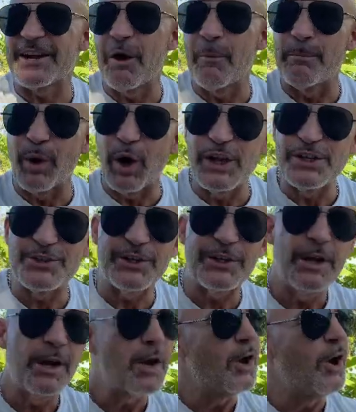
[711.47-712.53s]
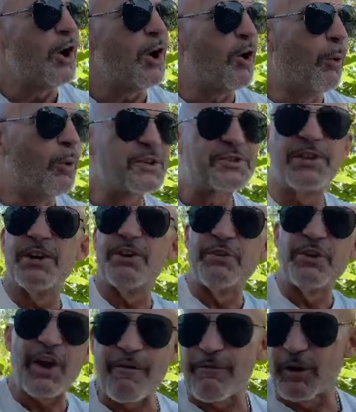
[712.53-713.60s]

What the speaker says: a budget, which they'll never